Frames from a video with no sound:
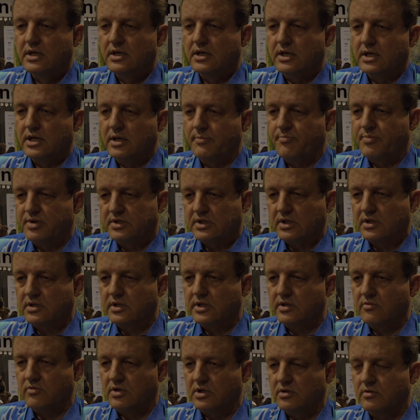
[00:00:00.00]

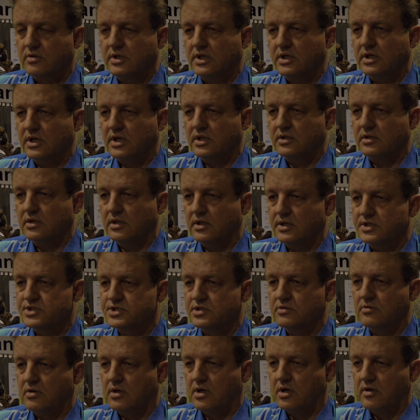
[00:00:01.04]
Particularly, we're looking at the
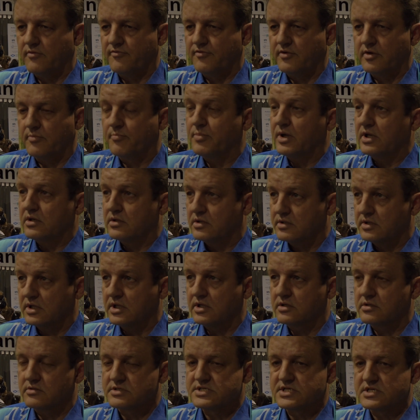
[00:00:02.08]
issue of peatland
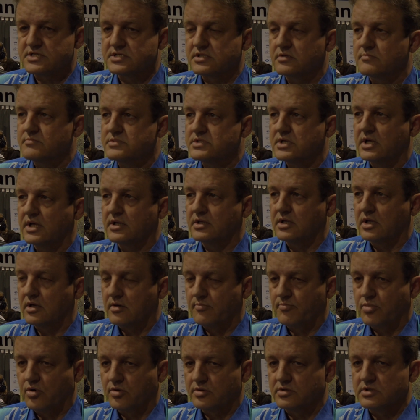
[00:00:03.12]
ecosystems and their
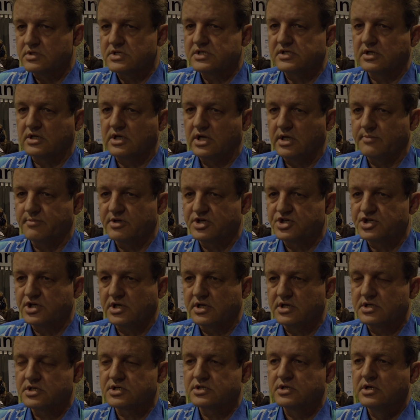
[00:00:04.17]
importance to climate
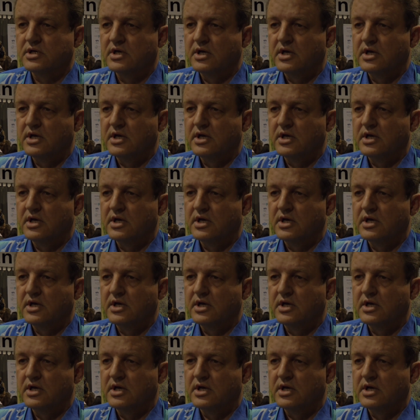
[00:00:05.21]
change,